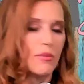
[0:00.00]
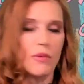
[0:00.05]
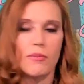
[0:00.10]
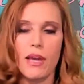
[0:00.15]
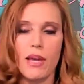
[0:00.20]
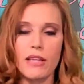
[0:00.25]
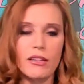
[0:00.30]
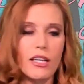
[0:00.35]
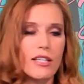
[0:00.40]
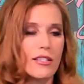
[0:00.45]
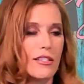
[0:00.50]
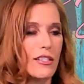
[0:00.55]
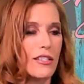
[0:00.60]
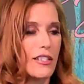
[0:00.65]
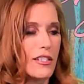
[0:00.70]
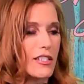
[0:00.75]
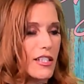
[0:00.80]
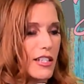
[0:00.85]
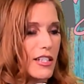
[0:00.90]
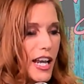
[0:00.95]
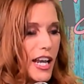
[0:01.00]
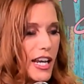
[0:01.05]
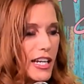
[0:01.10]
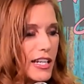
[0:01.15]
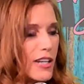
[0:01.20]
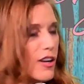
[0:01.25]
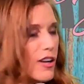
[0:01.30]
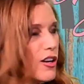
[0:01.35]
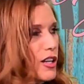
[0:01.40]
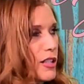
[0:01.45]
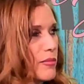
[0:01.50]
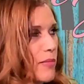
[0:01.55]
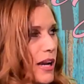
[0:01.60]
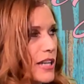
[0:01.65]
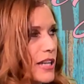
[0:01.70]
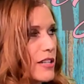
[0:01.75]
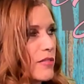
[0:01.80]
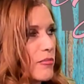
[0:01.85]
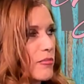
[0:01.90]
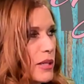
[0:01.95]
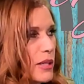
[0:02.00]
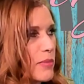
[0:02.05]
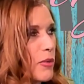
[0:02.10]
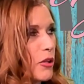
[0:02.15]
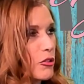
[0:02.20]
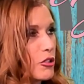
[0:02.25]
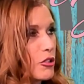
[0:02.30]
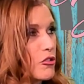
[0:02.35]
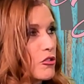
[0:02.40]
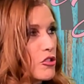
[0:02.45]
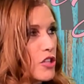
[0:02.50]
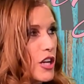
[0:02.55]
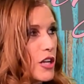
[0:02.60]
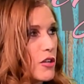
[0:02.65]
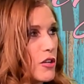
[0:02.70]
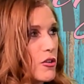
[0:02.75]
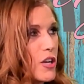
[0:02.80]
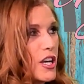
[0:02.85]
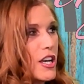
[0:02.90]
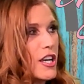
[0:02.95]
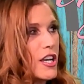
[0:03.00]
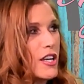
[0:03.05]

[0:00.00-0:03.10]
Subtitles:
my lesson today on my Big Bold You show.